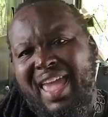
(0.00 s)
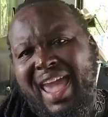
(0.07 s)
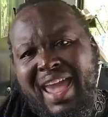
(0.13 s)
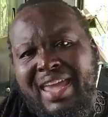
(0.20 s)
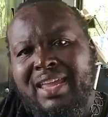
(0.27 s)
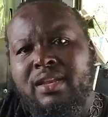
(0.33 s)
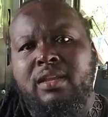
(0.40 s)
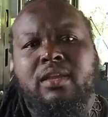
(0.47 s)

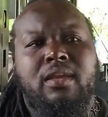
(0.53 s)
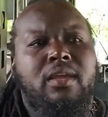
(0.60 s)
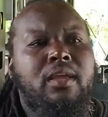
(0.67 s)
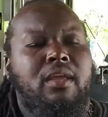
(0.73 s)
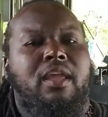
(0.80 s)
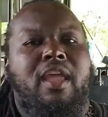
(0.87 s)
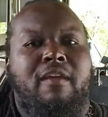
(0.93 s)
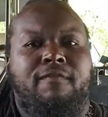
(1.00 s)
And
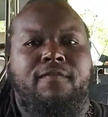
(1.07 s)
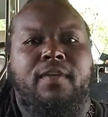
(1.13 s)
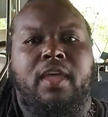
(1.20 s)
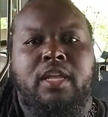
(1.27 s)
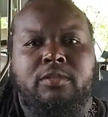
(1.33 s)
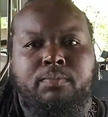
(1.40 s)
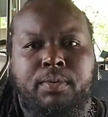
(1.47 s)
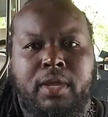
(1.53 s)
if
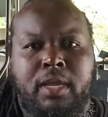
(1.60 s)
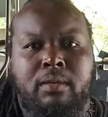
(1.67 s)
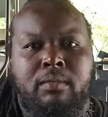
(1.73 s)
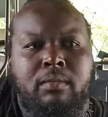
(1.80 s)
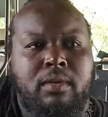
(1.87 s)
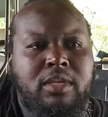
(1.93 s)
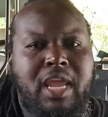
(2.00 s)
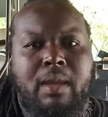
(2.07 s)
it's
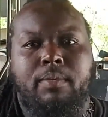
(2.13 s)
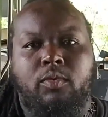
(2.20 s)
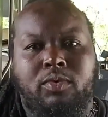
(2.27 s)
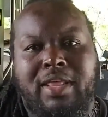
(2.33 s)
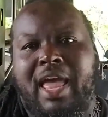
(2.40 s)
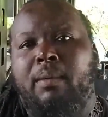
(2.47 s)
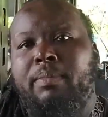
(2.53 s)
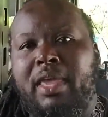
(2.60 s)
been tampered with,
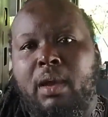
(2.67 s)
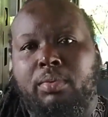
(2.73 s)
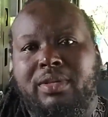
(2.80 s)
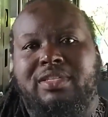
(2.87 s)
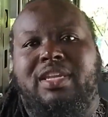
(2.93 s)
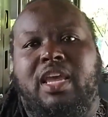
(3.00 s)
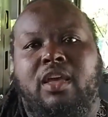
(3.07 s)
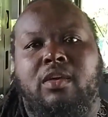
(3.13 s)
I'll be able to
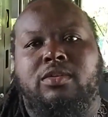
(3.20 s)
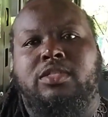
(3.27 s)
tell.